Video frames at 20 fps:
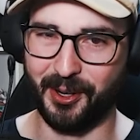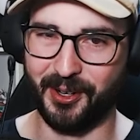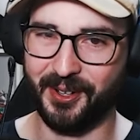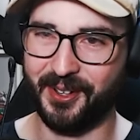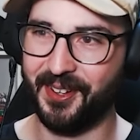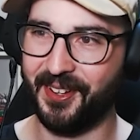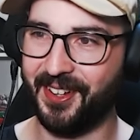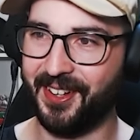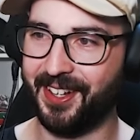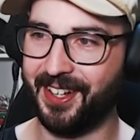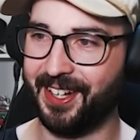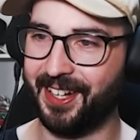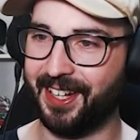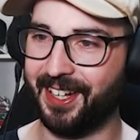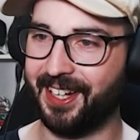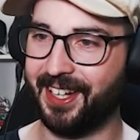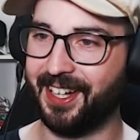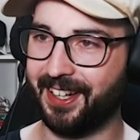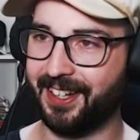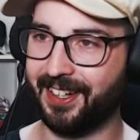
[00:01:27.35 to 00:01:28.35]
Appa's
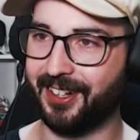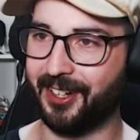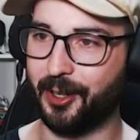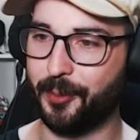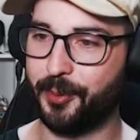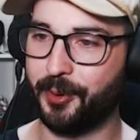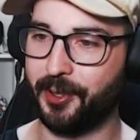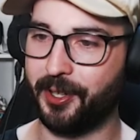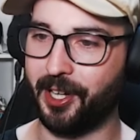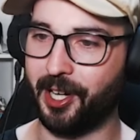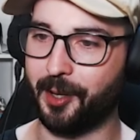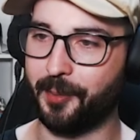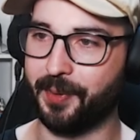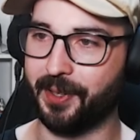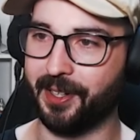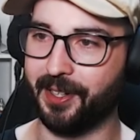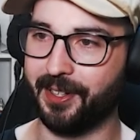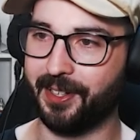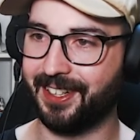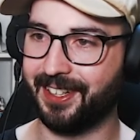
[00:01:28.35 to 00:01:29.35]
shedding. Oh, poor
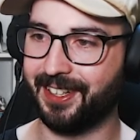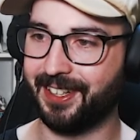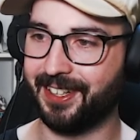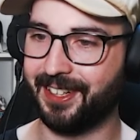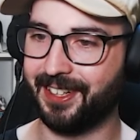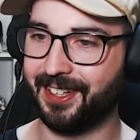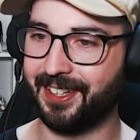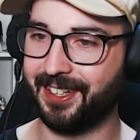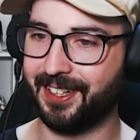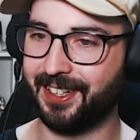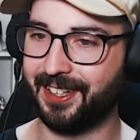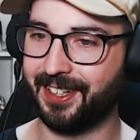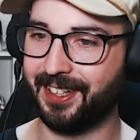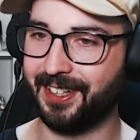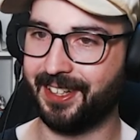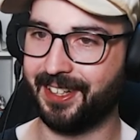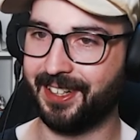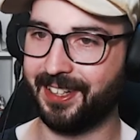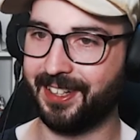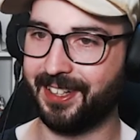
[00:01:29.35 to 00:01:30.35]
Appa. Ah,
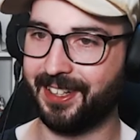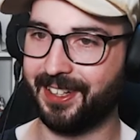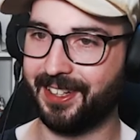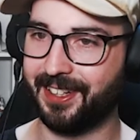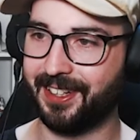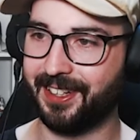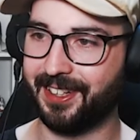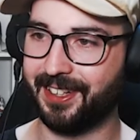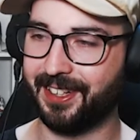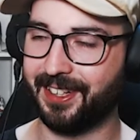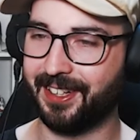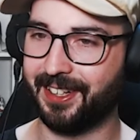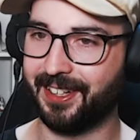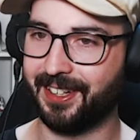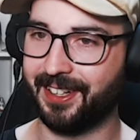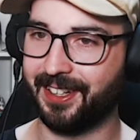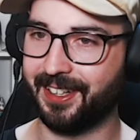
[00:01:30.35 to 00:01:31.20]
the beauty of spring.